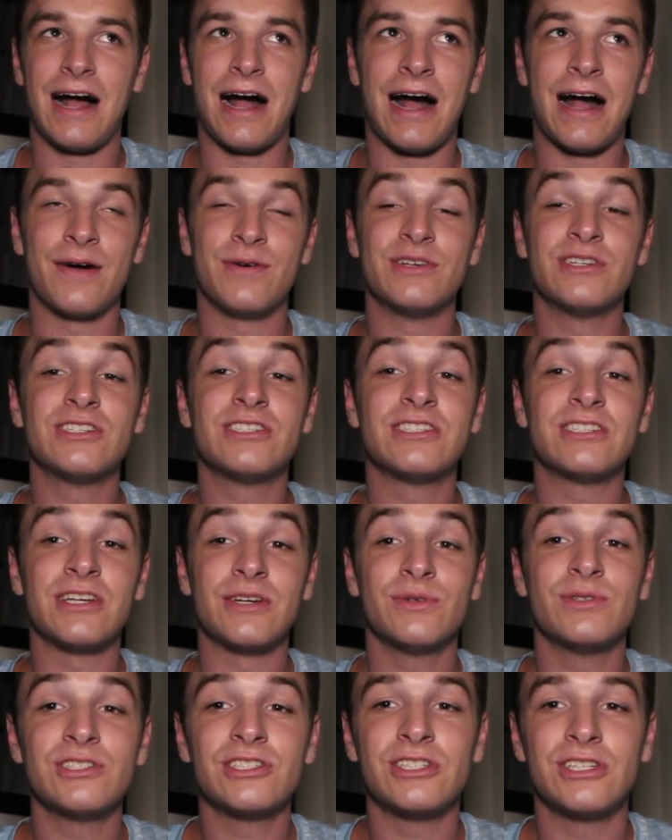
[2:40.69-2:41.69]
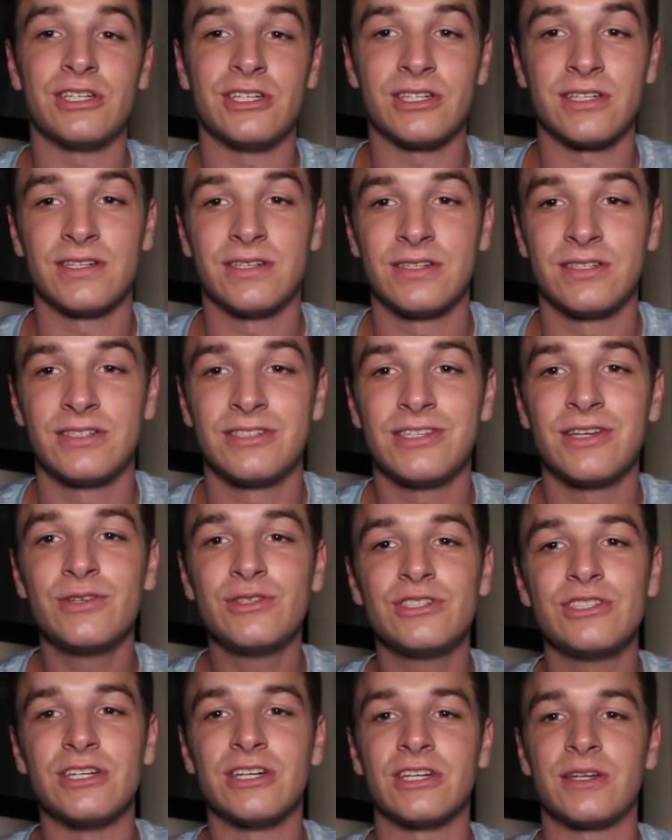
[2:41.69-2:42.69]
I was so shook. So
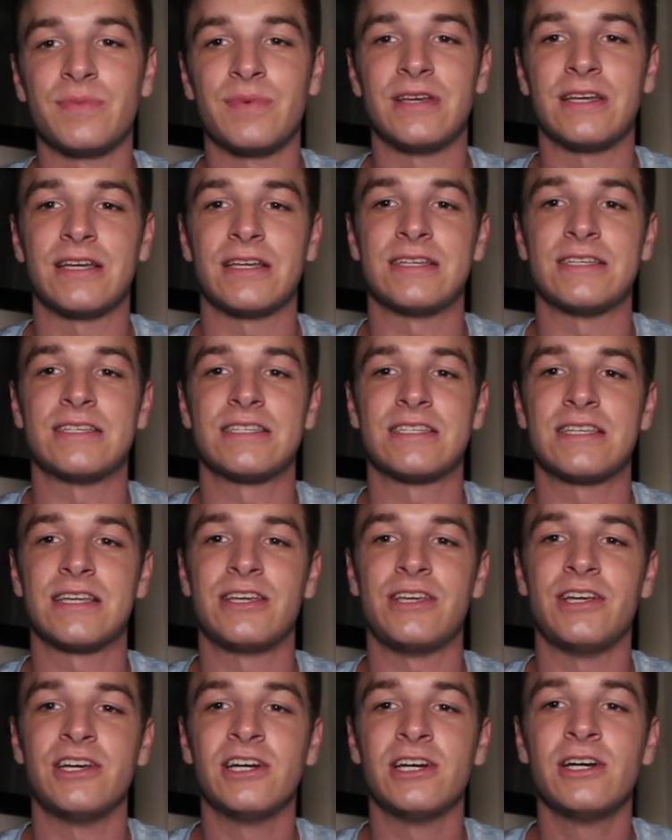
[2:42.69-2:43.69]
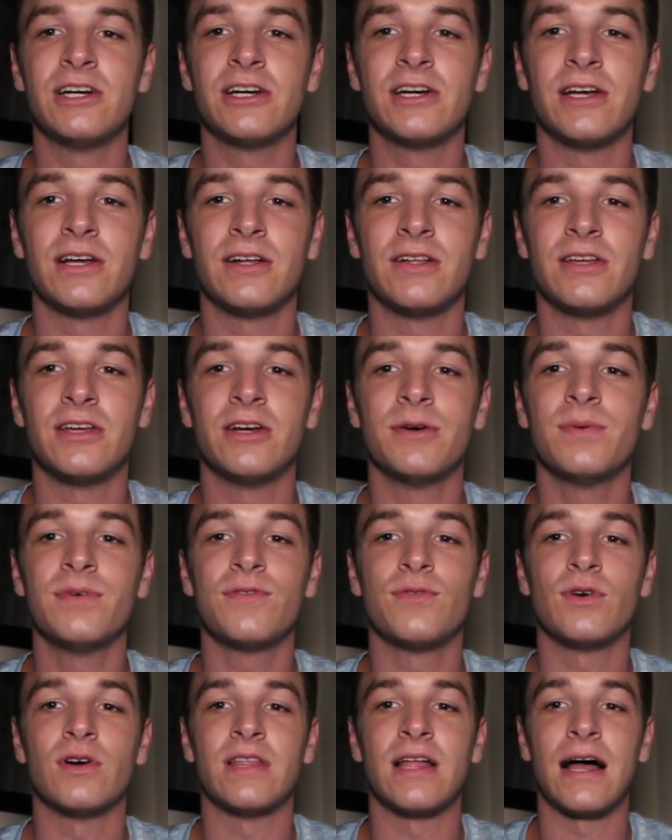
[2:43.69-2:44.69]
shook. Because a year
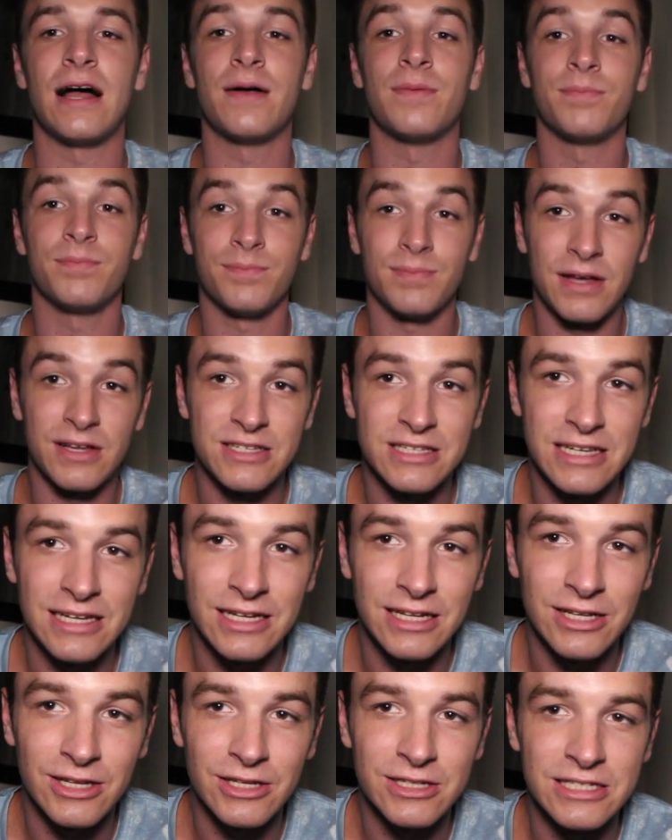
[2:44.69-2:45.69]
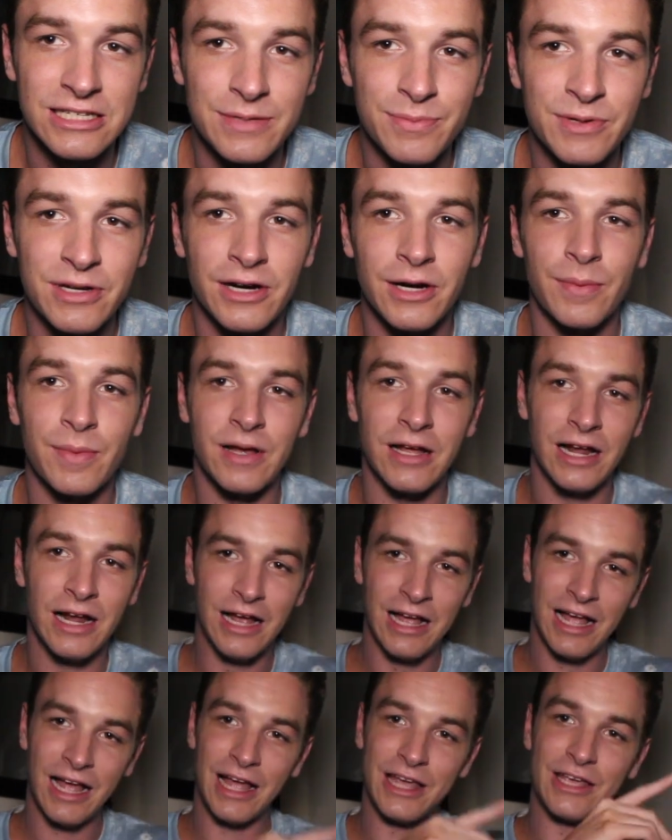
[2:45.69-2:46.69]
before that, about to get a little deep here, but
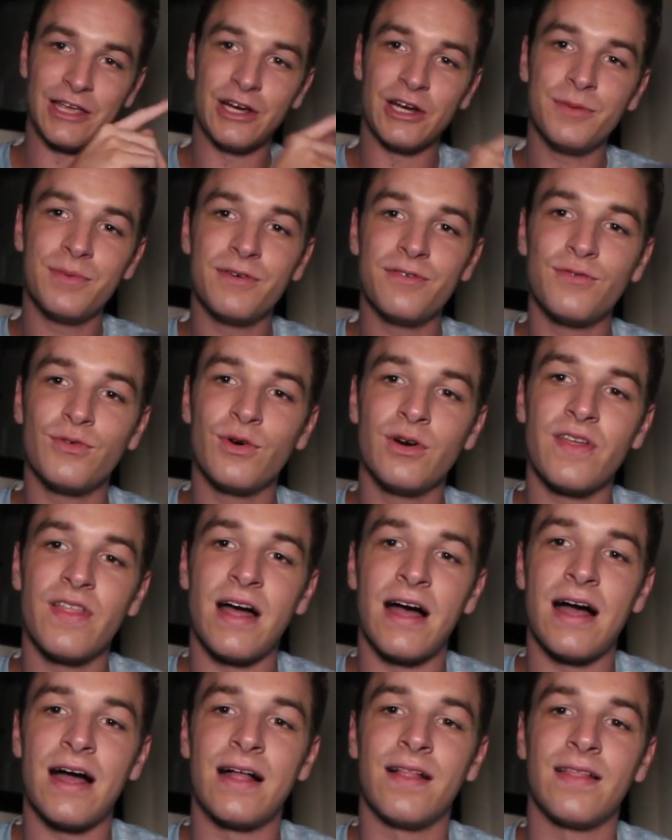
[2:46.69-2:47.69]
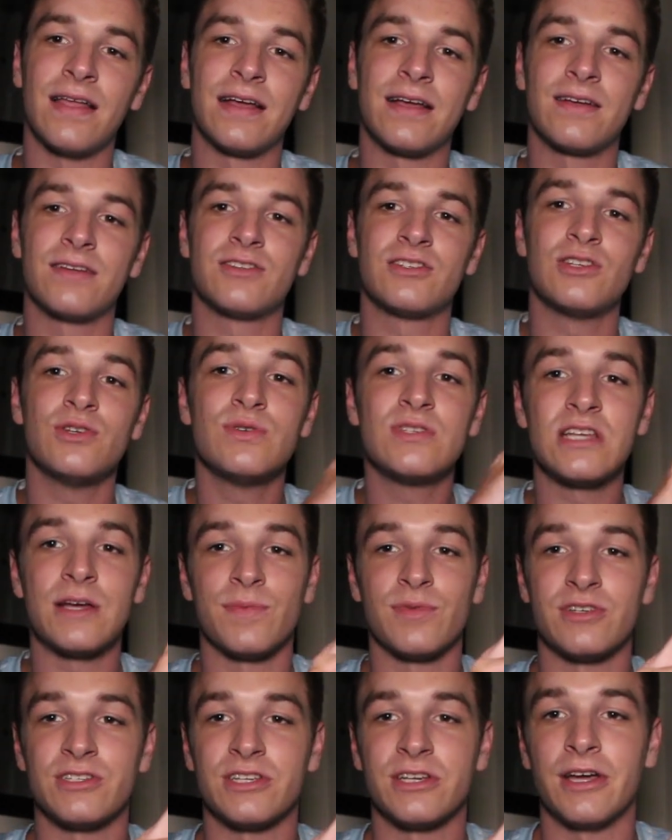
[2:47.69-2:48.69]
a year before that, like 2
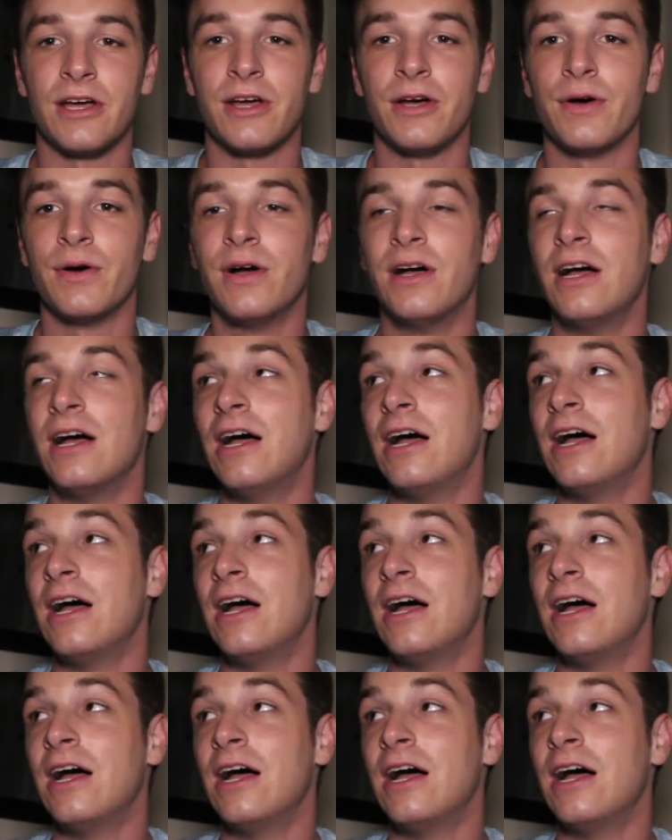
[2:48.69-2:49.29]
summers ago,